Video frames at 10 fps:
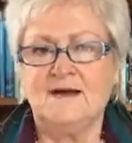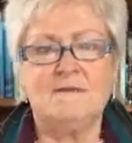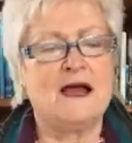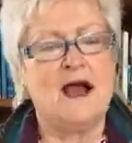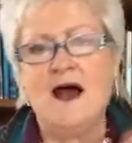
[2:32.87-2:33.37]

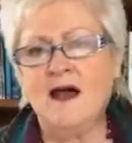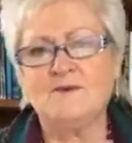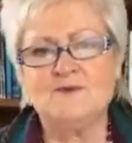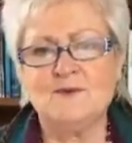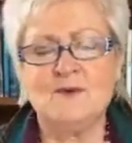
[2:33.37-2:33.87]
My
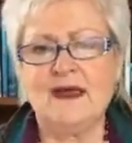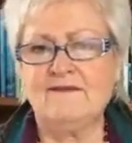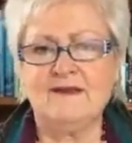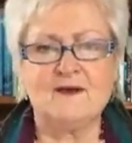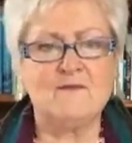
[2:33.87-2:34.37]
arms were
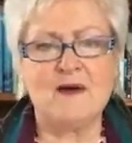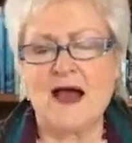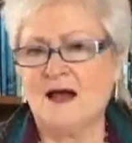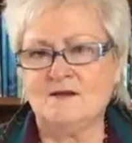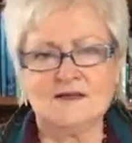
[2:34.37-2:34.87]
waving
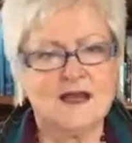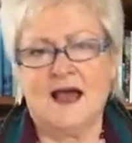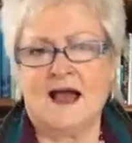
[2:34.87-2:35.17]
about.